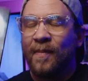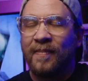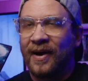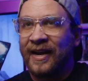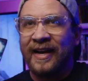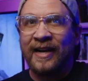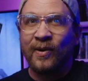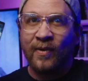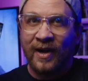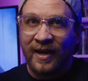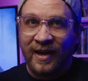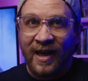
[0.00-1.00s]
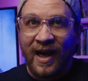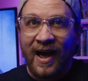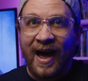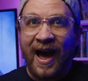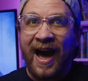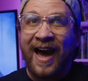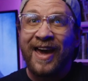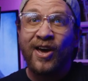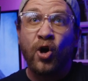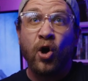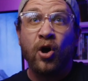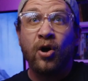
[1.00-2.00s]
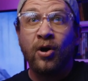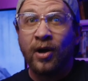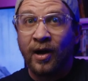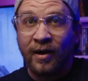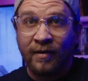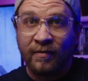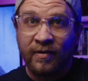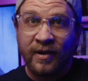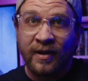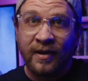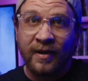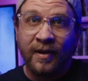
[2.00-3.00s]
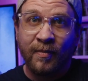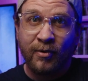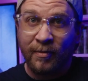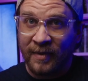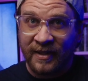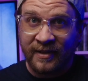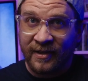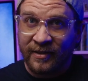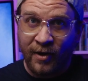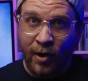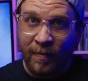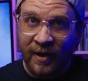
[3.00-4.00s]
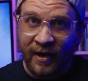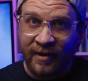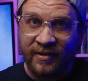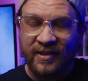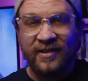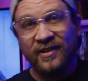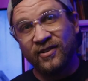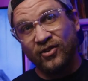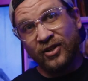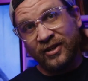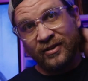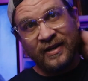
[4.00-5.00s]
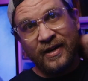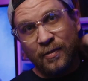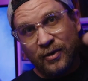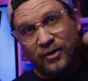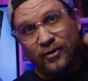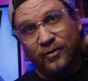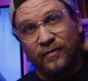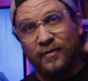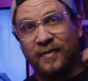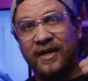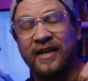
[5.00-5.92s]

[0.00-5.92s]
But anyway, I love Prometheus. Oh my god, this is literally number 2 for me.